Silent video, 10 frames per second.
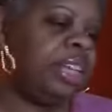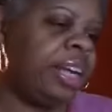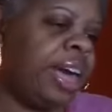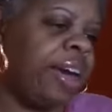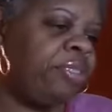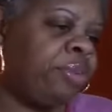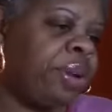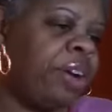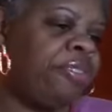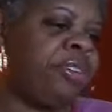and I didn't
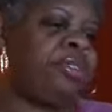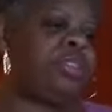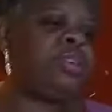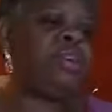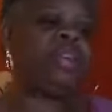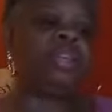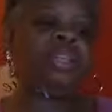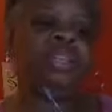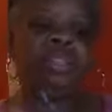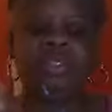have it when I first
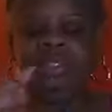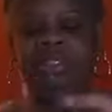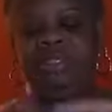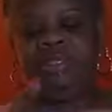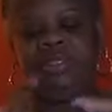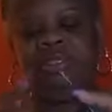started it.